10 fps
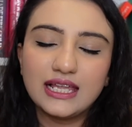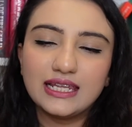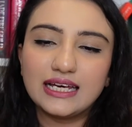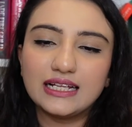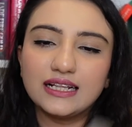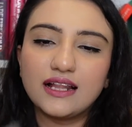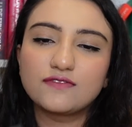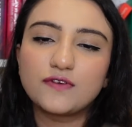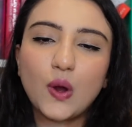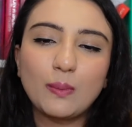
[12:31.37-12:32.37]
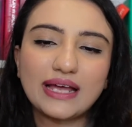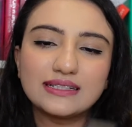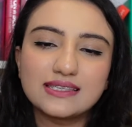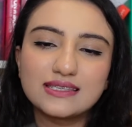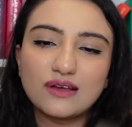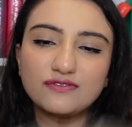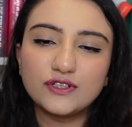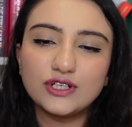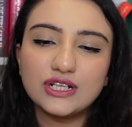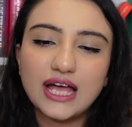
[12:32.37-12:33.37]
little romance
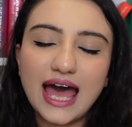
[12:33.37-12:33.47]
novel,